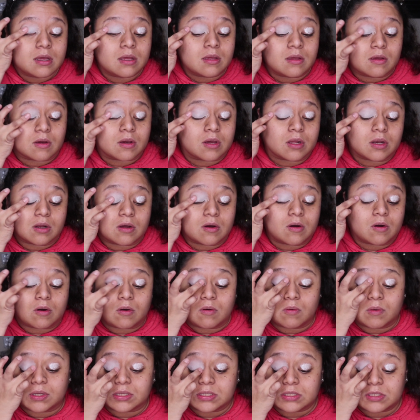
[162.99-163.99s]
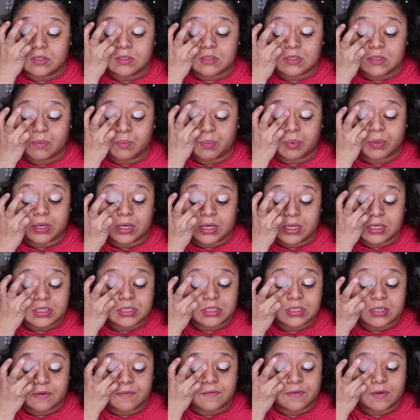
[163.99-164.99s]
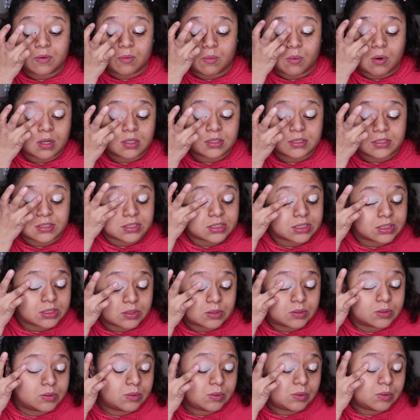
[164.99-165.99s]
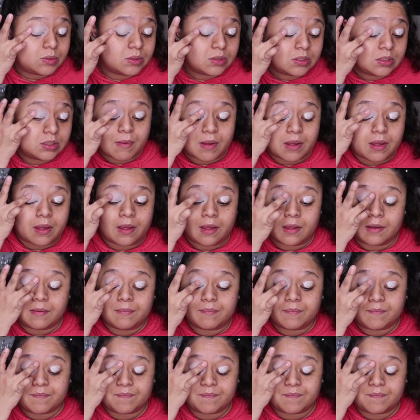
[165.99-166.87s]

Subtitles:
You can always use a brush if you want to, but